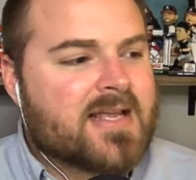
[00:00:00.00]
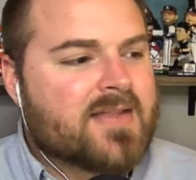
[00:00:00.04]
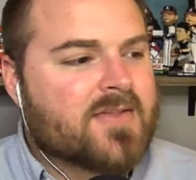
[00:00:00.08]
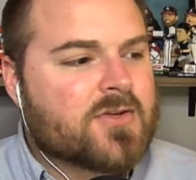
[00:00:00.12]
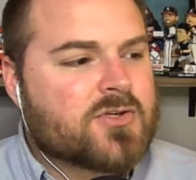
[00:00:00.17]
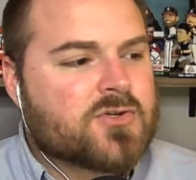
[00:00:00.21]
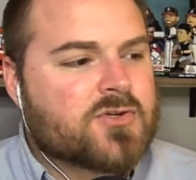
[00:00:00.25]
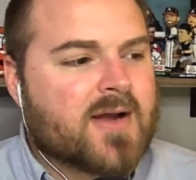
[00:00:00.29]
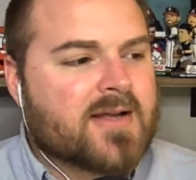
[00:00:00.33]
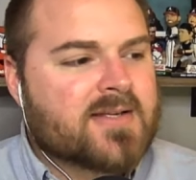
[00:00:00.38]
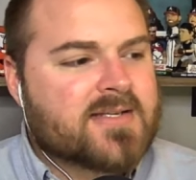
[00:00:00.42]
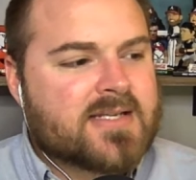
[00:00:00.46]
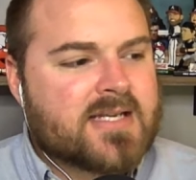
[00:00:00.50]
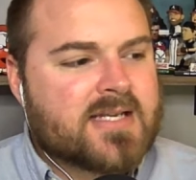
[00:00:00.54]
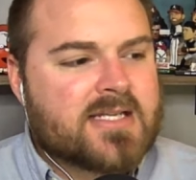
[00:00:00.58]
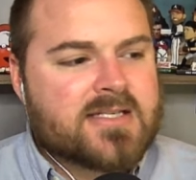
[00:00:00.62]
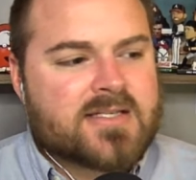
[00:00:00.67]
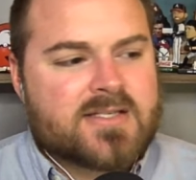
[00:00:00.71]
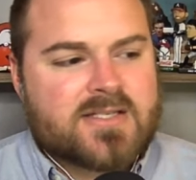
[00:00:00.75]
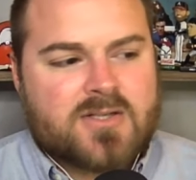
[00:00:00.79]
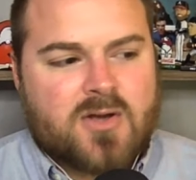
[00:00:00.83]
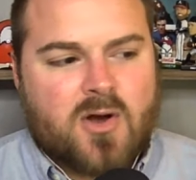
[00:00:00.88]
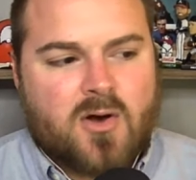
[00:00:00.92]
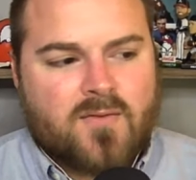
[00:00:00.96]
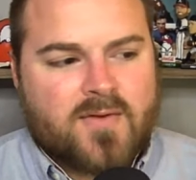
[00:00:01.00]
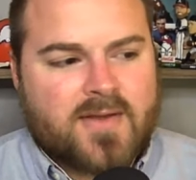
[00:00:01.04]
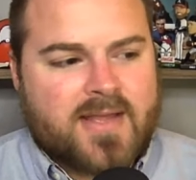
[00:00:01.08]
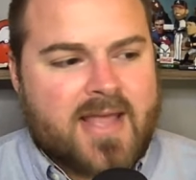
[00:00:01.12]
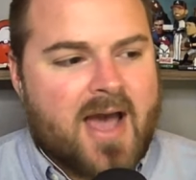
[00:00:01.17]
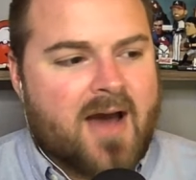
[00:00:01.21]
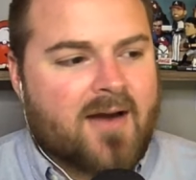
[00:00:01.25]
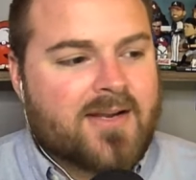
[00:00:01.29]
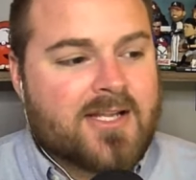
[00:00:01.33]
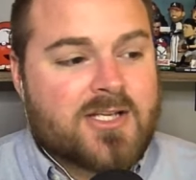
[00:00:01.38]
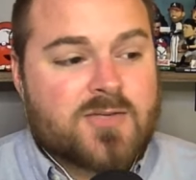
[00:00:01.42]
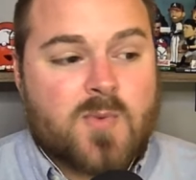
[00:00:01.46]
the Tri Cities of Sullivan
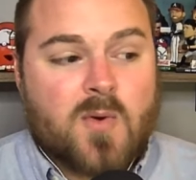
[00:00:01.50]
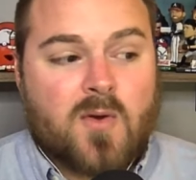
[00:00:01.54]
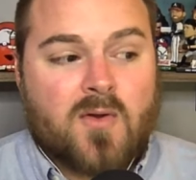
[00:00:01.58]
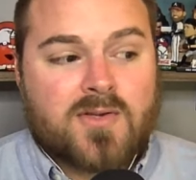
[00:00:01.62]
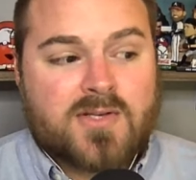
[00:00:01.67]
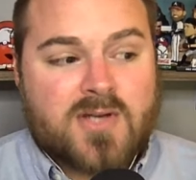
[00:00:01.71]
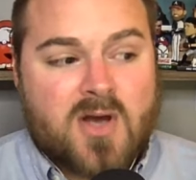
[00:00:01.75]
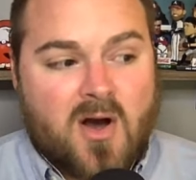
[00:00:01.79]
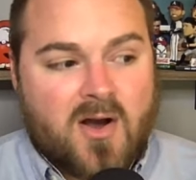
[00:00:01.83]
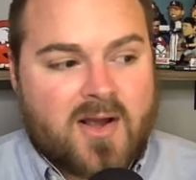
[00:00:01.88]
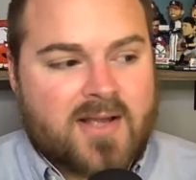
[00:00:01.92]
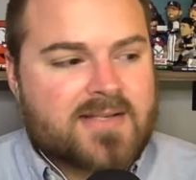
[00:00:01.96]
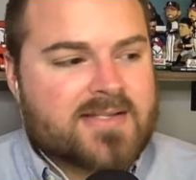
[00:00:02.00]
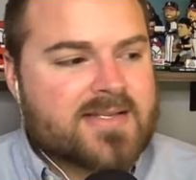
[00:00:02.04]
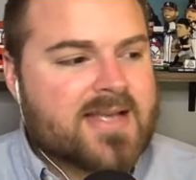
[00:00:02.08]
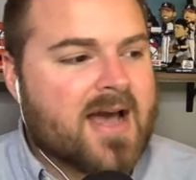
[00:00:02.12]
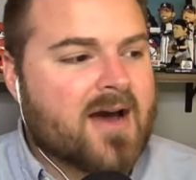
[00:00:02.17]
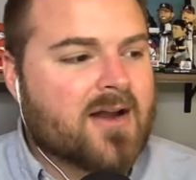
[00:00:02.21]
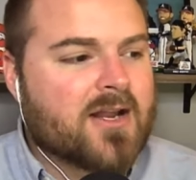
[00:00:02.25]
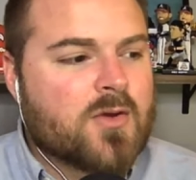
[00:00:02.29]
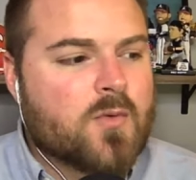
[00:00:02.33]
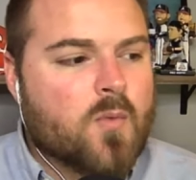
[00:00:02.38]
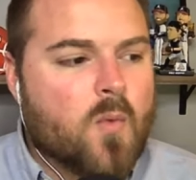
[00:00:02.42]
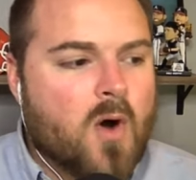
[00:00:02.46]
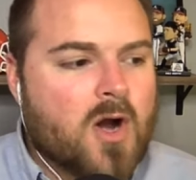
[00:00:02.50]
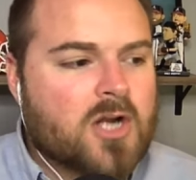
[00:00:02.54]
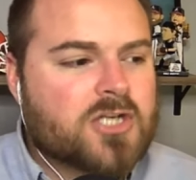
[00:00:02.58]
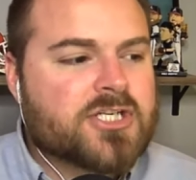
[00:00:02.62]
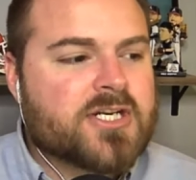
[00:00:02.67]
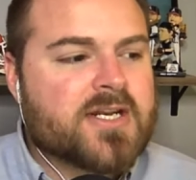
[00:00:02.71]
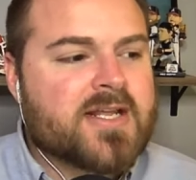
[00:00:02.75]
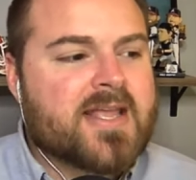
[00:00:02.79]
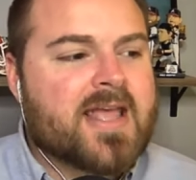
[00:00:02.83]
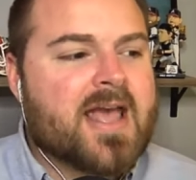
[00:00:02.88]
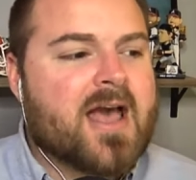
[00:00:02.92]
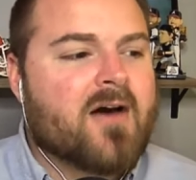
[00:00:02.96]
County, as well as Hawkins County,
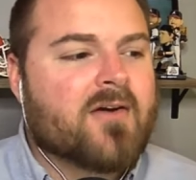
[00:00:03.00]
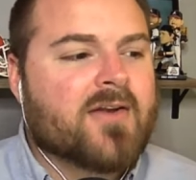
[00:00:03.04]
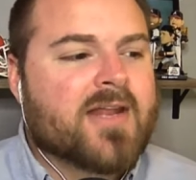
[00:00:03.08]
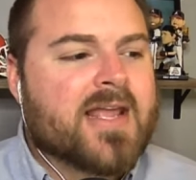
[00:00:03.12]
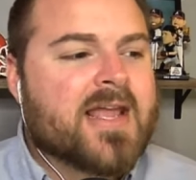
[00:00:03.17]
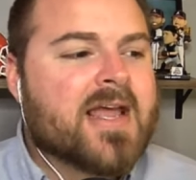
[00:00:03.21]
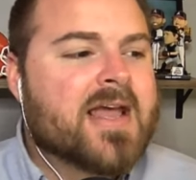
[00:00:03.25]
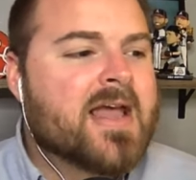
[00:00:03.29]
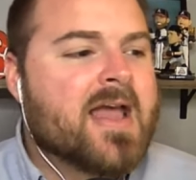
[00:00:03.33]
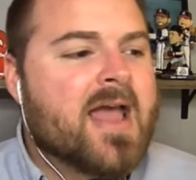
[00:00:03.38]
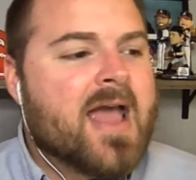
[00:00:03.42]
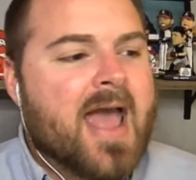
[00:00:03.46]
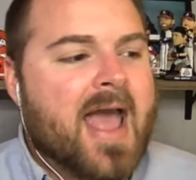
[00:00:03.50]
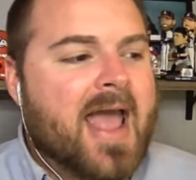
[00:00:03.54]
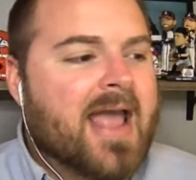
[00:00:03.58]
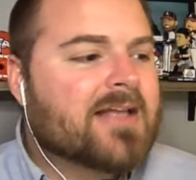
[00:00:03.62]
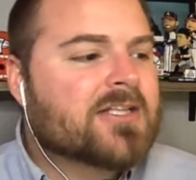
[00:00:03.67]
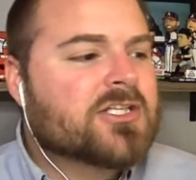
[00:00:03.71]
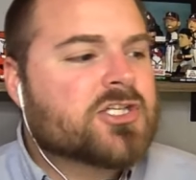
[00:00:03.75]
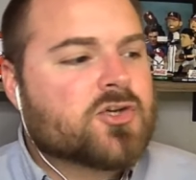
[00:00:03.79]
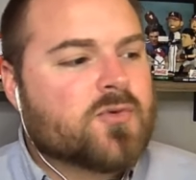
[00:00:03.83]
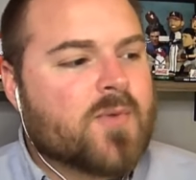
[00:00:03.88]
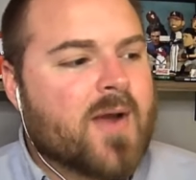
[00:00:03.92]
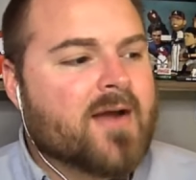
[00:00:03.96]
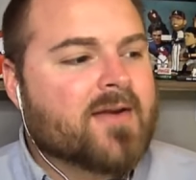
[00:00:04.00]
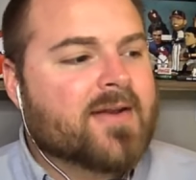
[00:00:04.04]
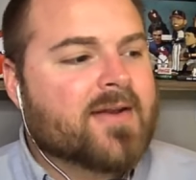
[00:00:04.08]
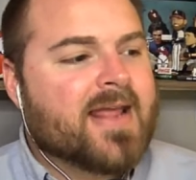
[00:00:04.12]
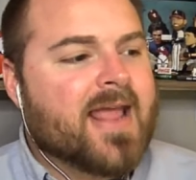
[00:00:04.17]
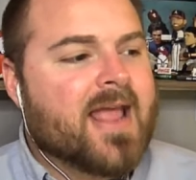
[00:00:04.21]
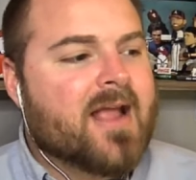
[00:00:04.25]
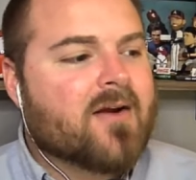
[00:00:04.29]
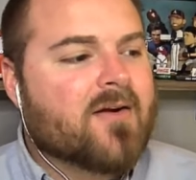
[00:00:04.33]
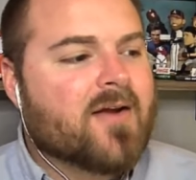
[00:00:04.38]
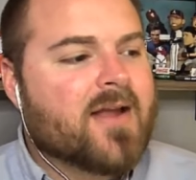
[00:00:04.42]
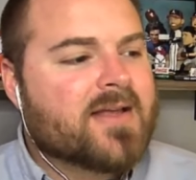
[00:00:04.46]
Washington County, and surrounding
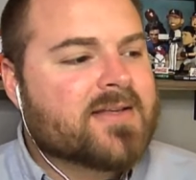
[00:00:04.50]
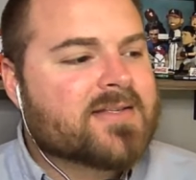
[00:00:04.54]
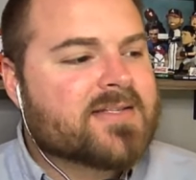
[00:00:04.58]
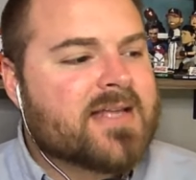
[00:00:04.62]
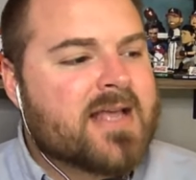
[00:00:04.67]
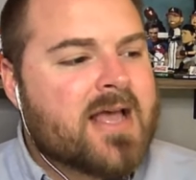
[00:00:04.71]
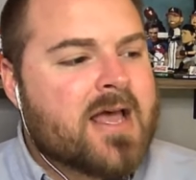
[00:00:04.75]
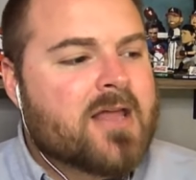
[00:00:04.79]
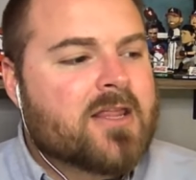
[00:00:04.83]
areas.